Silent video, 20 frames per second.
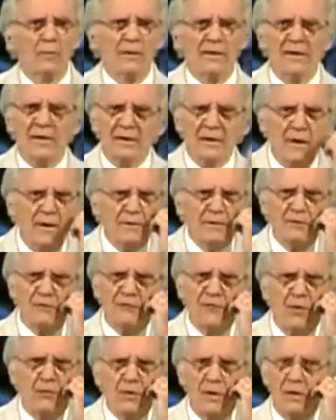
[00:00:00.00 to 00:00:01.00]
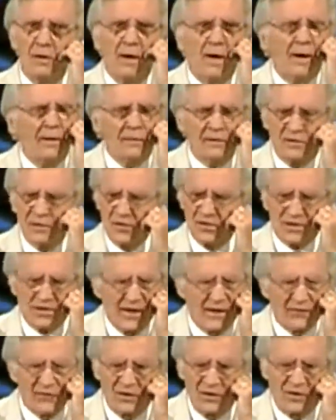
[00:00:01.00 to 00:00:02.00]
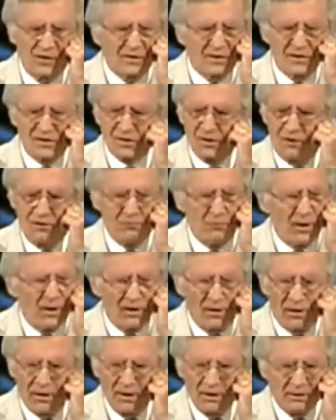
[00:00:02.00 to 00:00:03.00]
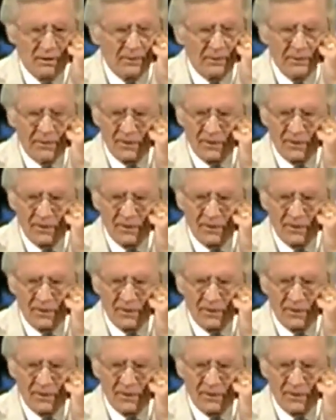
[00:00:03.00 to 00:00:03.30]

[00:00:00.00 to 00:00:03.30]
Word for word: We get on the phone. I just have to get this off my heart.